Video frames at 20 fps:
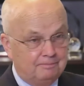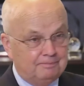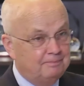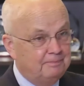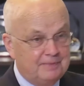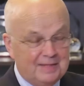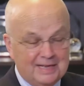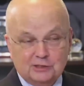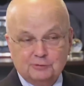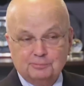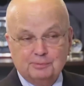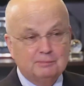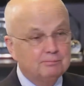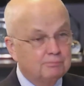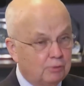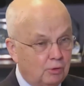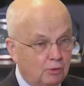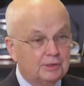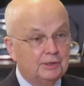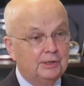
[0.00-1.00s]
That's been
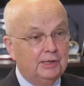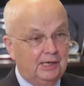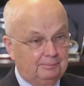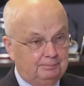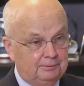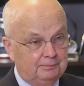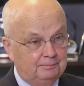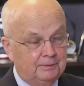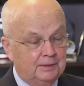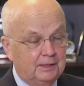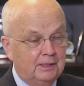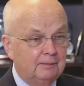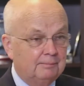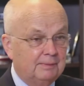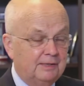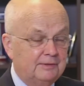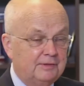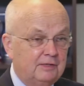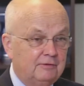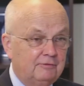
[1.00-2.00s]
broken up
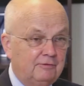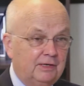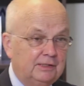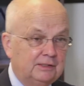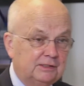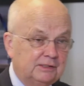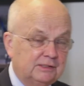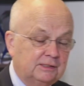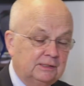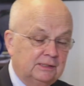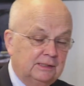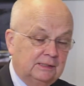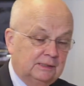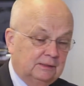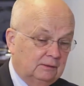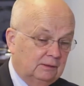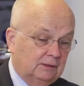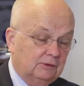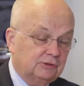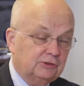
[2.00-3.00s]
by the events,
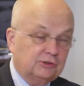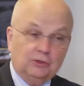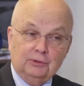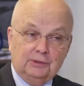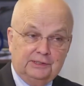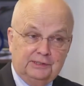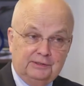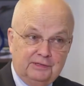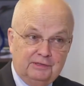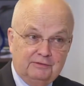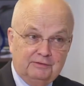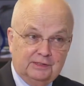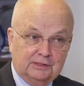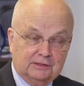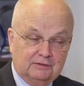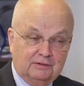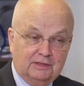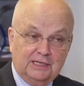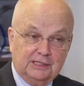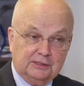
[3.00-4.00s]
well, certainly the events
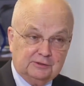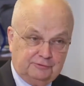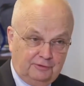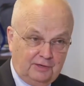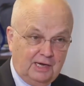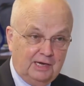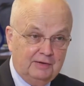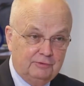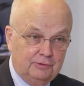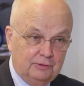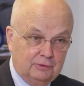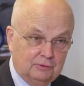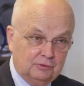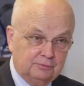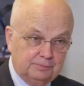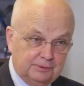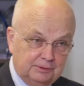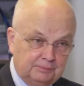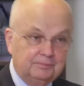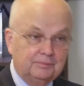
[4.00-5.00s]
of the last 5 years,
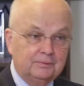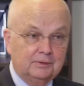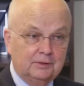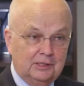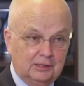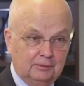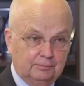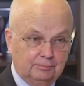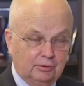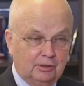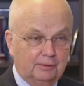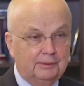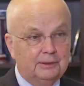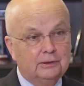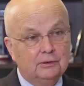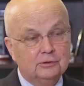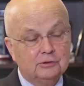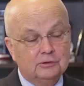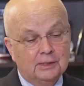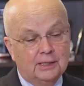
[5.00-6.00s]
but it probably
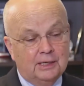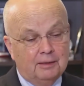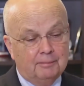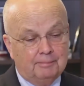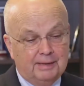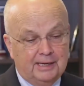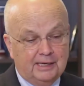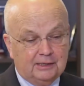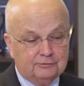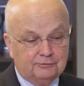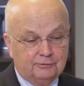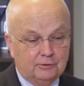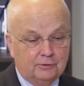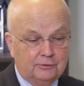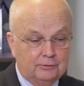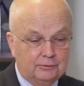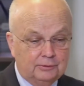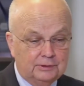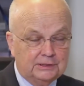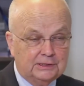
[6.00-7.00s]
goes back
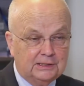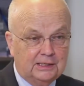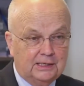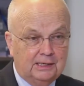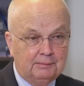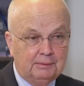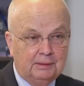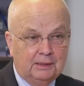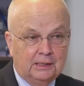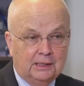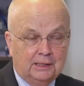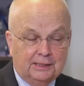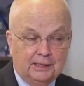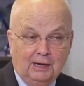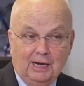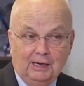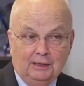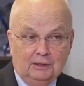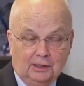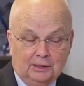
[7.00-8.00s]
further in time.
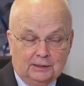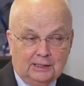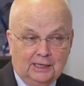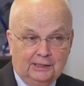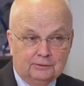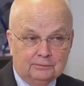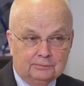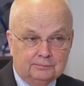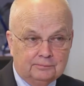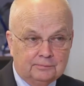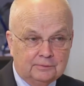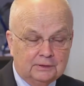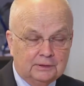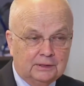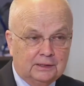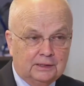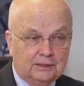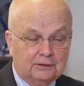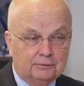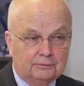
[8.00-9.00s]
Now, look, I
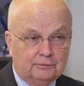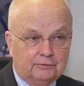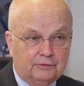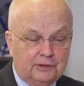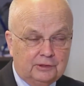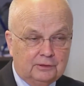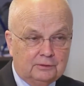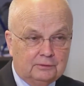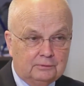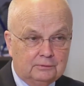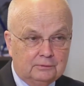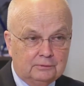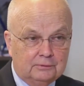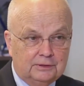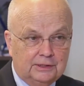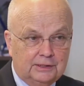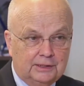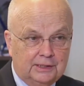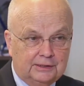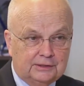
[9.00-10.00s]
don't think
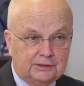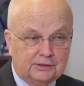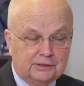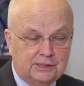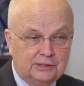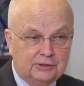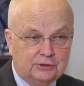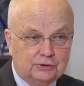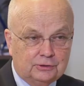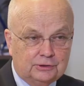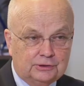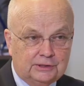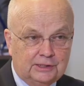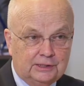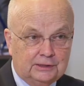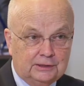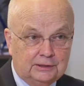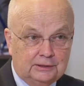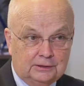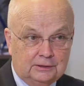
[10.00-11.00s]
the United States should
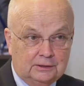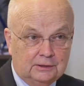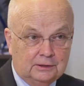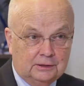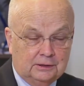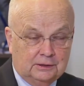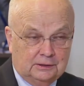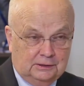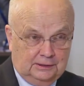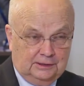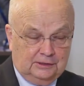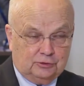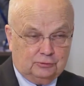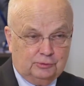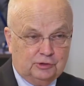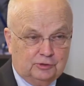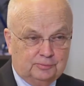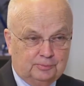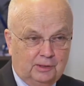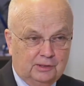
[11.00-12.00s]
take it as a
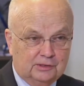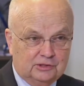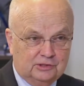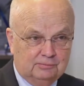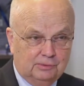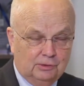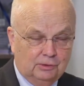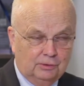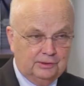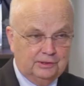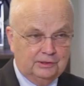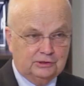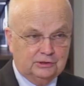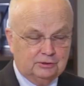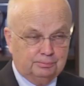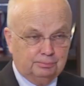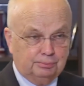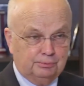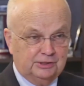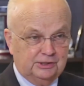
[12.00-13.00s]
responsibility to
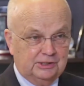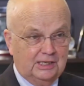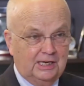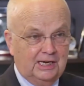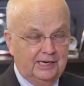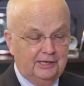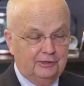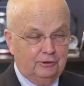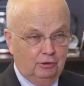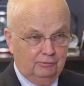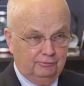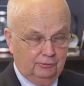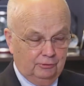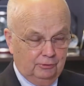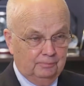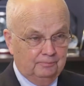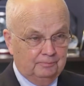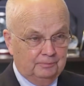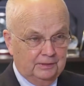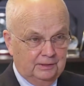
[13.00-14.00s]
preside
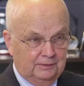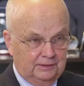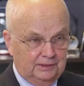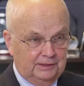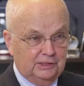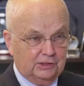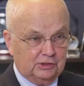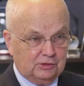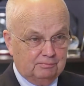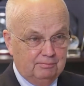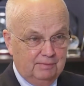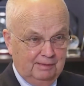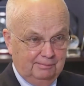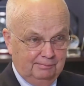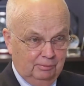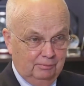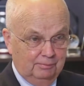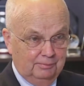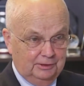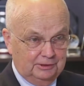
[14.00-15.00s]
over the
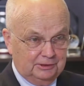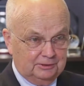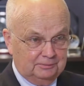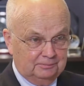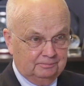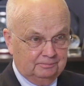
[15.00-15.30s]
dismemberment